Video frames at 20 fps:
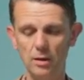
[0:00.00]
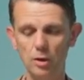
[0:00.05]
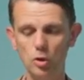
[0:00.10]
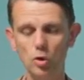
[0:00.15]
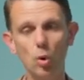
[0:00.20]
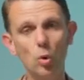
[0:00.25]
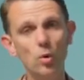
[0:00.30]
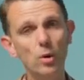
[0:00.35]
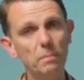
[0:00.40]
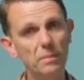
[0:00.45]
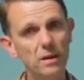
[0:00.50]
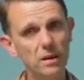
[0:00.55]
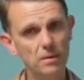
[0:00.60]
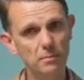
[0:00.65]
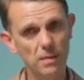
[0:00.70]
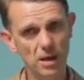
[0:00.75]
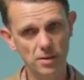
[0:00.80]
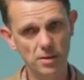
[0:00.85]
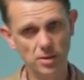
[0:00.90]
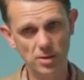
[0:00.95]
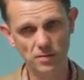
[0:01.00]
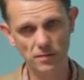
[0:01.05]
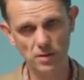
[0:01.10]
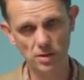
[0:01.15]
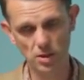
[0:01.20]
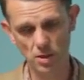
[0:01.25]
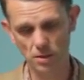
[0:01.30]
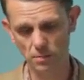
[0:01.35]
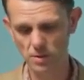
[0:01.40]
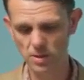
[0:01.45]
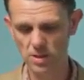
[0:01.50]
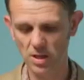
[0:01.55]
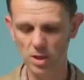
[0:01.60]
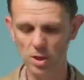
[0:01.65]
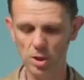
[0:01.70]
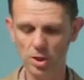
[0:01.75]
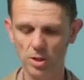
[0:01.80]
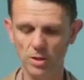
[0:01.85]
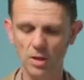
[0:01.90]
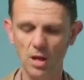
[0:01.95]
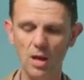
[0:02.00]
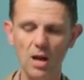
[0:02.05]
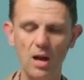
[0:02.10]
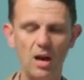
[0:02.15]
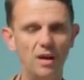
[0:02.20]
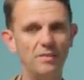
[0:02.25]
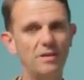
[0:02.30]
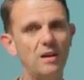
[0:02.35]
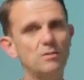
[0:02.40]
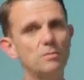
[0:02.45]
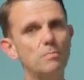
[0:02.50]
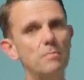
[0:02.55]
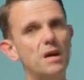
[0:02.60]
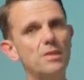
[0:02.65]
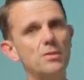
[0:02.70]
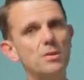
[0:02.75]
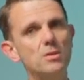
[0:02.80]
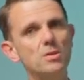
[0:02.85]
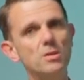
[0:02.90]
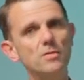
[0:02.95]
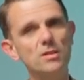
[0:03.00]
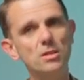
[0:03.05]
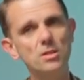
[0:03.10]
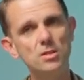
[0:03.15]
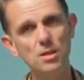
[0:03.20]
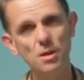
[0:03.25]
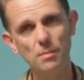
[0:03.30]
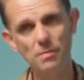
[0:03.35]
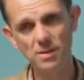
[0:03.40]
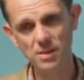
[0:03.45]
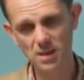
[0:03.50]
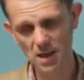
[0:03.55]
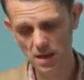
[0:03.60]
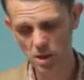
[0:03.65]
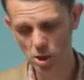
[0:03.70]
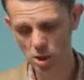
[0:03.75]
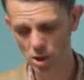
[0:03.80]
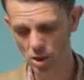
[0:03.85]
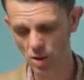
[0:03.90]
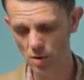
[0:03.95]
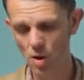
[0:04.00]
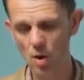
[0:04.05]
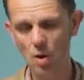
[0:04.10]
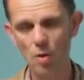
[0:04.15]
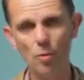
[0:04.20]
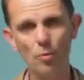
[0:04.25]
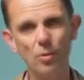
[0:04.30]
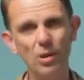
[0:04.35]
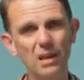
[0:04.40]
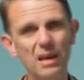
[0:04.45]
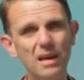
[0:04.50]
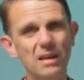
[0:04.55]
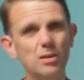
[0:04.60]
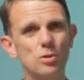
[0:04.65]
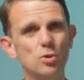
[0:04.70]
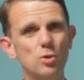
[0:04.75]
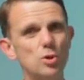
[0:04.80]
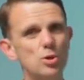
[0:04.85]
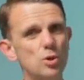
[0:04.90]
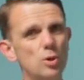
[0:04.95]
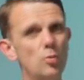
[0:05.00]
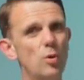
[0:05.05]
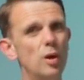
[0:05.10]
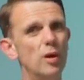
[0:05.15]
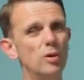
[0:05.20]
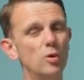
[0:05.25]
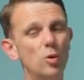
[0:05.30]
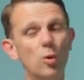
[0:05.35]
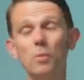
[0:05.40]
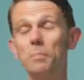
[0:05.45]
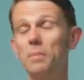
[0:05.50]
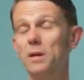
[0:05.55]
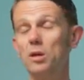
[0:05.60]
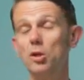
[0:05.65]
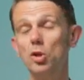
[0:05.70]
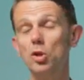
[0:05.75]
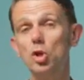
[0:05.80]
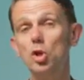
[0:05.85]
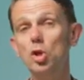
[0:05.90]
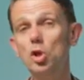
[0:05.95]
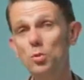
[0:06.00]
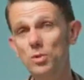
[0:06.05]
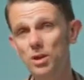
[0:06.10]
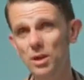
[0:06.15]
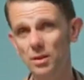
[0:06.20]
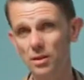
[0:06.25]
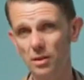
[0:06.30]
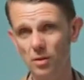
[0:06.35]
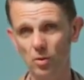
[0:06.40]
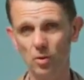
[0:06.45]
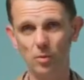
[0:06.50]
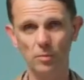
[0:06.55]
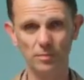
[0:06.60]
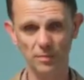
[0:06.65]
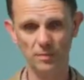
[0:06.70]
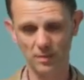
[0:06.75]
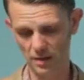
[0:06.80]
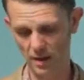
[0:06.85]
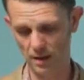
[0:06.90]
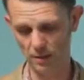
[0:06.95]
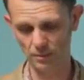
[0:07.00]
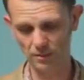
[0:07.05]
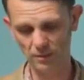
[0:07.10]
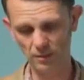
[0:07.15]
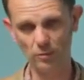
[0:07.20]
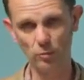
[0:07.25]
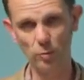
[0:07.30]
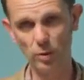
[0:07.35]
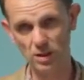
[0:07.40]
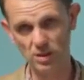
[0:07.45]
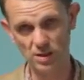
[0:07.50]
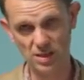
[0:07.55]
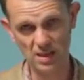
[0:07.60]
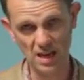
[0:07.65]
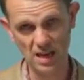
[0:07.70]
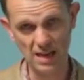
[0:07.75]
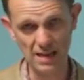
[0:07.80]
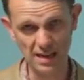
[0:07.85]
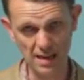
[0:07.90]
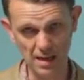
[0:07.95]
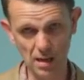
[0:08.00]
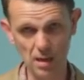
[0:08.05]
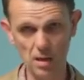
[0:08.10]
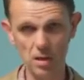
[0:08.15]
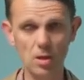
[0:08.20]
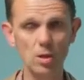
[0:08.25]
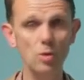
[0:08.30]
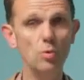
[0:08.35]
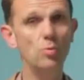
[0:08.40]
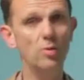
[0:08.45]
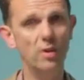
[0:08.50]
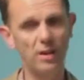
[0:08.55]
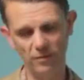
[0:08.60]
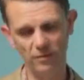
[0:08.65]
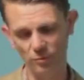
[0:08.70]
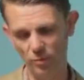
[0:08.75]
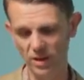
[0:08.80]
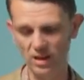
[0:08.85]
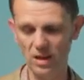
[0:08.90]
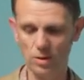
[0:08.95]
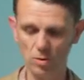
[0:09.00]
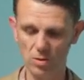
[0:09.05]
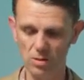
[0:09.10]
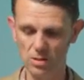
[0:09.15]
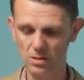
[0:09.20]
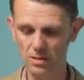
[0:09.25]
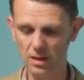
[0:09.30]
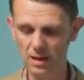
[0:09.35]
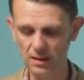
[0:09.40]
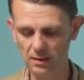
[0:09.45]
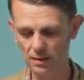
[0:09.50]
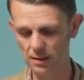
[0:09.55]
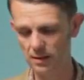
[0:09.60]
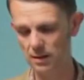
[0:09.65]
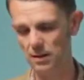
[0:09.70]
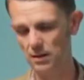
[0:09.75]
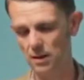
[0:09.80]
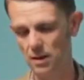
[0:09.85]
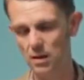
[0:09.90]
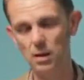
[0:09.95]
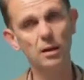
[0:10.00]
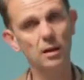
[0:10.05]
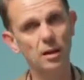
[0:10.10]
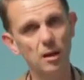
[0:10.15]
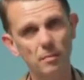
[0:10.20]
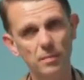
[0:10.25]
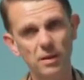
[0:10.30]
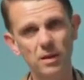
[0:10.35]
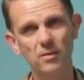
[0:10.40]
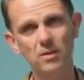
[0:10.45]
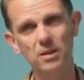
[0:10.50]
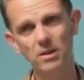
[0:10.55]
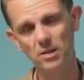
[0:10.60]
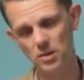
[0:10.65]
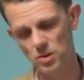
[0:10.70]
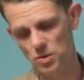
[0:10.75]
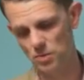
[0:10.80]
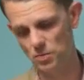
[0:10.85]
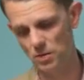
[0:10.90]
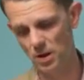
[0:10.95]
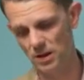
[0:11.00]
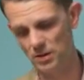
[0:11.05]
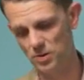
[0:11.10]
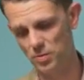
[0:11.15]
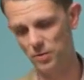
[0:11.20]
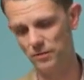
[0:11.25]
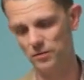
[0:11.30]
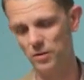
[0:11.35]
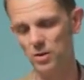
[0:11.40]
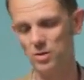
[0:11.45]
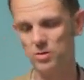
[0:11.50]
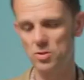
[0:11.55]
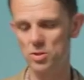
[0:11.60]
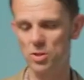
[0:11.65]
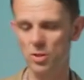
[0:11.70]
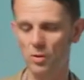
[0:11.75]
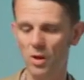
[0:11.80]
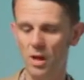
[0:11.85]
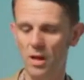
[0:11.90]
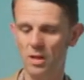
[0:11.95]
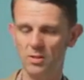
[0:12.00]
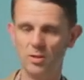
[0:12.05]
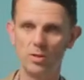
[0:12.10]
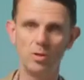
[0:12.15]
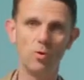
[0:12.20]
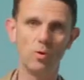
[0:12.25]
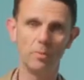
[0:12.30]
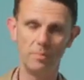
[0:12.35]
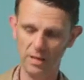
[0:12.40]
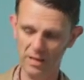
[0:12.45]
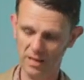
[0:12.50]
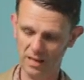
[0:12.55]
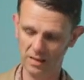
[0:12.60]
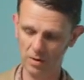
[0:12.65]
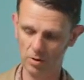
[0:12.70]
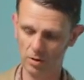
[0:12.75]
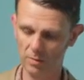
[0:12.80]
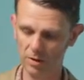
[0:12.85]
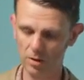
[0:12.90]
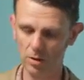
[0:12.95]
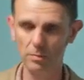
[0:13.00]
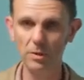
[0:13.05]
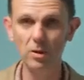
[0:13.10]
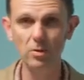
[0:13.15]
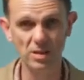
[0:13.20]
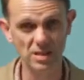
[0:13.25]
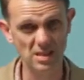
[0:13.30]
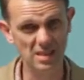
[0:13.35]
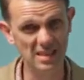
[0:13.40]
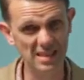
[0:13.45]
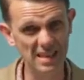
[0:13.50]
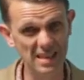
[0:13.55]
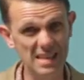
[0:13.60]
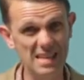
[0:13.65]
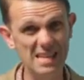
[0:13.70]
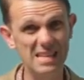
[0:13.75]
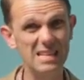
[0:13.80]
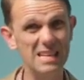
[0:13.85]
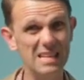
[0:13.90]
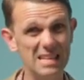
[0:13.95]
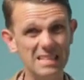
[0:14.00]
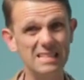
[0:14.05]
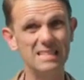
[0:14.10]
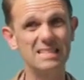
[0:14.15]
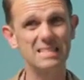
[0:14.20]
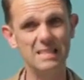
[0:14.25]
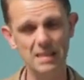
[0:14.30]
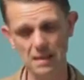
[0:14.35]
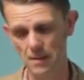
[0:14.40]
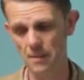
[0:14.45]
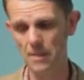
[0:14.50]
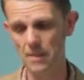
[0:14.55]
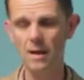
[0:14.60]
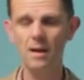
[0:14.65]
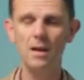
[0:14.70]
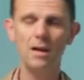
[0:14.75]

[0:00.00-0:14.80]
European methods of interpretation, and those methods of interpretation relate to European Union law. Now, we can say EU. If we go to slightly earlier period, it's referred to as the European Economic Community, the EEC.